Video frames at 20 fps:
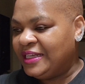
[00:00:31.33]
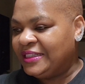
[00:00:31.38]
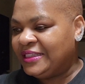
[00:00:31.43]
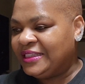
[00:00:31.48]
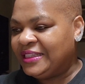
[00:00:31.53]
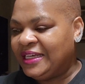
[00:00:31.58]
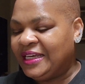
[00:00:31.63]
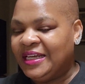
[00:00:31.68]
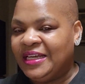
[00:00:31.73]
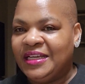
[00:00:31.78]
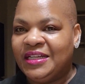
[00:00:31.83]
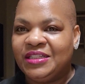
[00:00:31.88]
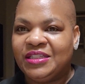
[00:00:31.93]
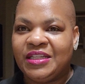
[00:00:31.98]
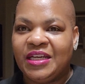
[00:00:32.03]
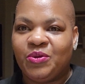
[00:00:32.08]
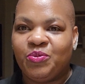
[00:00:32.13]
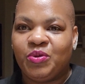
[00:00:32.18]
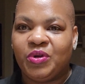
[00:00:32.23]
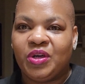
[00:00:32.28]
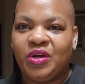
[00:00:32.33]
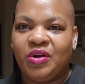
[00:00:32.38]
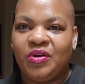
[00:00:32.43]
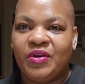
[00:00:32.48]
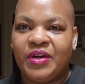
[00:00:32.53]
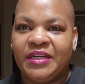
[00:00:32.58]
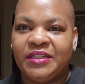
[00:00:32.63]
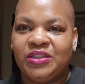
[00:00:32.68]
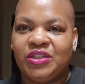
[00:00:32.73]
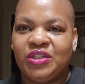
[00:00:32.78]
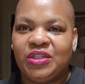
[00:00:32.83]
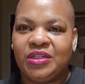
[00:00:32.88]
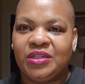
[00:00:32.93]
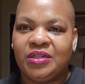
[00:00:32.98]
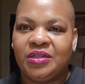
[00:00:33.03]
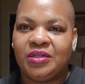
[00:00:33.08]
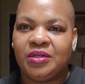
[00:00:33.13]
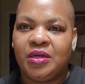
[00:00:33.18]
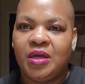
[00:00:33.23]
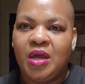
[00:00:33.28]
things that we're going
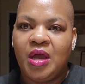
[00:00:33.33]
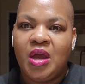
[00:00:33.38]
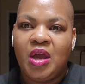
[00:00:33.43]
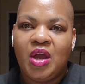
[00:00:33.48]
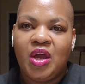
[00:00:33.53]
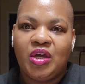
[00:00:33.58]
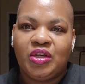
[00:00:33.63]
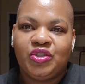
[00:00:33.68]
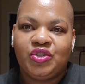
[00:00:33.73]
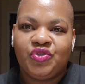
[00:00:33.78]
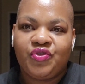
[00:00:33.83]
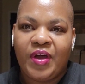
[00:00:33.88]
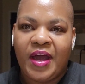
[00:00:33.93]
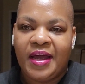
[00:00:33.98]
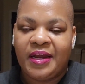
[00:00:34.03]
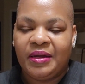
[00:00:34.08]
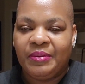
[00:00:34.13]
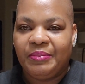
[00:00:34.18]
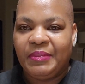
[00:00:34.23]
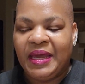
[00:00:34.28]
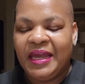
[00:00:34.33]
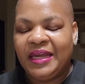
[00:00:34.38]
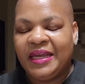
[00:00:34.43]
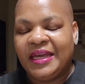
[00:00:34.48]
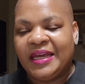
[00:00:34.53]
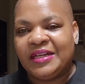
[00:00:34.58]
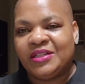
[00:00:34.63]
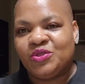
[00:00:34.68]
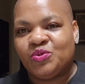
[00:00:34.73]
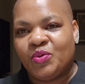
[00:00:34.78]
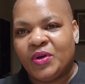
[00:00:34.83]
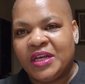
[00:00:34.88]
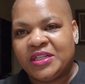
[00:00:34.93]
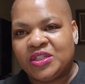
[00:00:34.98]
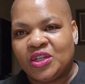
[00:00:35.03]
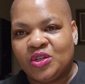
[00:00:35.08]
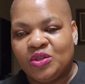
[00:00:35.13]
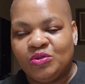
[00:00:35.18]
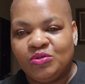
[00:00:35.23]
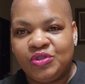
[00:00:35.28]
to try to make as
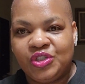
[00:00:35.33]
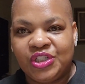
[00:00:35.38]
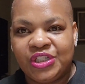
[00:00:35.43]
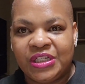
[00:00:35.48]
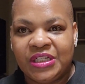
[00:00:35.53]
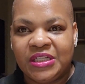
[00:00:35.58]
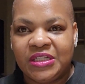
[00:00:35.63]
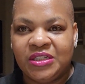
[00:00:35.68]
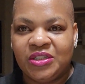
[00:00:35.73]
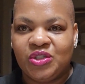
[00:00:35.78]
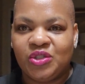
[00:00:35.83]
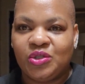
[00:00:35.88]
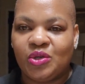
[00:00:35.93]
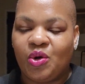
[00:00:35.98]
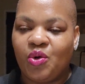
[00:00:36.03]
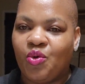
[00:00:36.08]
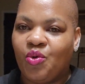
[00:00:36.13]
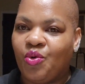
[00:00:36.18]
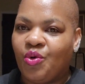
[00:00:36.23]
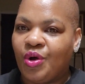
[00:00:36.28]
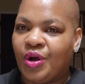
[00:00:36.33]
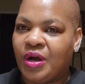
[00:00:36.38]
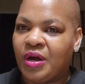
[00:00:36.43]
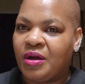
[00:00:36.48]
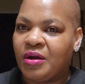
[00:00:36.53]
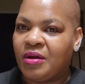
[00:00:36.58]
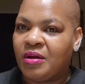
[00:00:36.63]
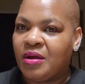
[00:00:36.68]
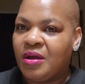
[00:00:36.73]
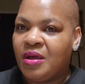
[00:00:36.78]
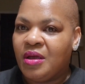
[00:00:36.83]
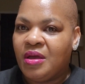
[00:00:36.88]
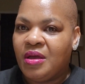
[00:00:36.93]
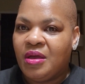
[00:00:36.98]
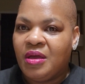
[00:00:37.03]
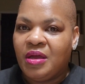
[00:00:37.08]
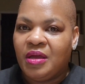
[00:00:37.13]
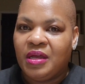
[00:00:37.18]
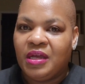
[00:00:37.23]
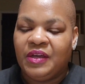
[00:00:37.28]
resolutions, or
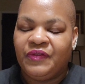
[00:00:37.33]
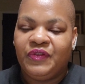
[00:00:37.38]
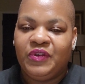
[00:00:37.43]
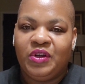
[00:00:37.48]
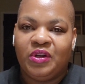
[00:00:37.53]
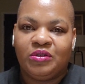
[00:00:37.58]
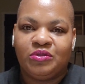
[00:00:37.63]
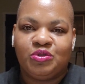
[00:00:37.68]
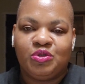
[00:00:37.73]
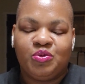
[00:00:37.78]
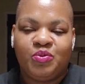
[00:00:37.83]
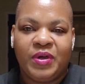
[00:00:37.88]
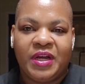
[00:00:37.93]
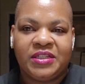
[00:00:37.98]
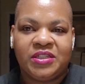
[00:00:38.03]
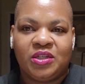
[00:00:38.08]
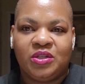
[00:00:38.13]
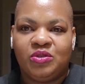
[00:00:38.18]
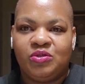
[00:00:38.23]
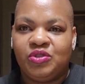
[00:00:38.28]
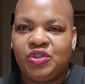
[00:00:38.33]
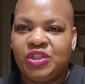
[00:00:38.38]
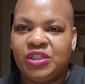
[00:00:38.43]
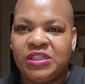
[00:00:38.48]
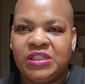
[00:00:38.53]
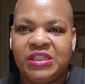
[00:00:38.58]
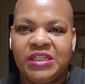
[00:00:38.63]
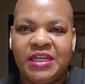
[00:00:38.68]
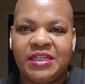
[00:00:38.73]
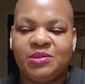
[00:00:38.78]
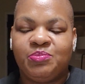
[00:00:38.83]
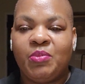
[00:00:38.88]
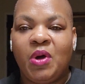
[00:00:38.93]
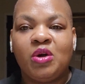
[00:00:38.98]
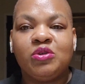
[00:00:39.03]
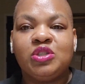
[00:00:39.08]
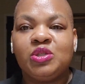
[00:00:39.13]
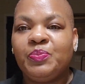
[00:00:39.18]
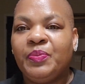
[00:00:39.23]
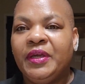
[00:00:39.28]
if you don't do resolutions, just
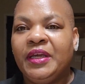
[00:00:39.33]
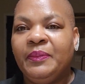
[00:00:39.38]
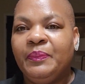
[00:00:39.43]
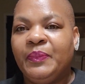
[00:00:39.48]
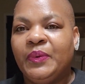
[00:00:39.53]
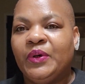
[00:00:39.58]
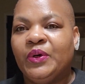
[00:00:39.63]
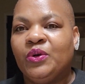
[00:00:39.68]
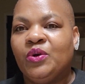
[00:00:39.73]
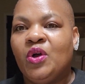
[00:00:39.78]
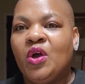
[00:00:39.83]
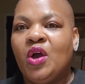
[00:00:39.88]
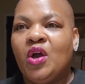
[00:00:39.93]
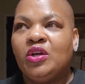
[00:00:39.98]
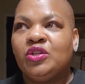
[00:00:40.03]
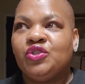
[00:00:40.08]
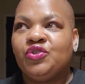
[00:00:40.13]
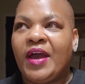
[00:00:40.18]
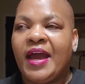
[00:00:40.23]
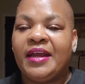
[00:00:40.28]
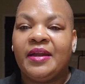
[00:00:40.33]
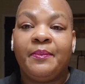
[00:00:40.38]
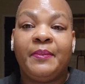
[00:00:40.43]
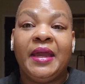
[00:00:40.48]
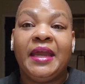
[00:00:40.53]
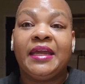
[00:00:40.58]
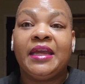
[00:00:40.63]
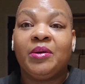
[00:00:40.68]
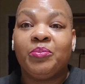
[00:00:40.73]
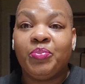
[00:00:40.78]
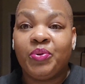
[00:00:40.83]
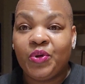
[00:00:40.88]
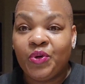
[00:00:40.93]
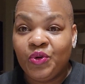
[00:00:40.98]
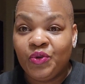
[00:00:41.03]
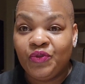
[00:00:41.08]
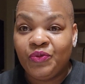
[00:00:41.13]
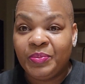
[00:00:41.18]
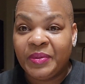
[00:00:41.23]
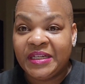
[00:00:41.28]
most people try to make
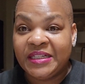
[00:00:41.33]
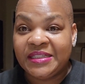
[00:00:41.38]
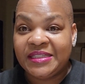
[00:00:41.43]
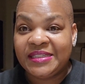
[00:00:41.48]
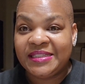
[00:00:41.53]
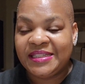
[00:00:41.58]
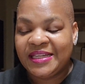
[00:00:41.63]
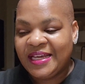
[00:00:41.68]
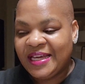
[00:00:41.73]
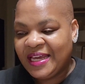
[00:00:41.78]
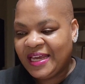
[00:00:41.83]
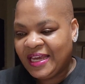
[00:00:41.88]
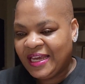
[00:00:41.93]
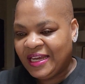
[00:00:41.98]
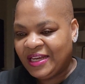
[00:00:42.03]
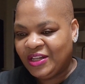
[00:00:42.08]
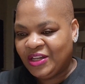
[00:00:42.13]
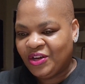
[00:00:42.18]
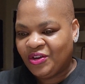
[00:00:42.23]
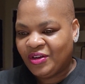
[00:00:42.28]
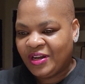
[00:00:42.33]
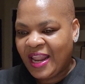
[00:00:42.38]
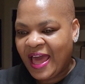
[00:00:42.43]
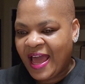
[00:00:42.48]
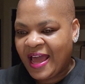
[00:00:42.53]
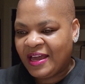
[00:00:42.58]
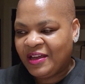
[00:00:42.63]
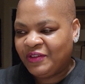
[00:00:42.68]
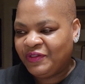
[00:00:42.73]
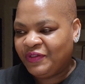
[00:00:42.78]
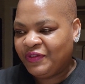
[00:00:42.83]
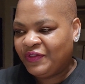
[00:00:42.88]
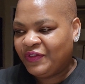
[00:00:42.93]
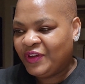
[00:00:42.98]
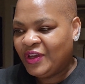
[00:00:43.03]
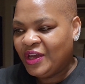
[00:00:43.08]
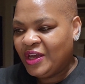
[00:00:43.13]
improvements in their life,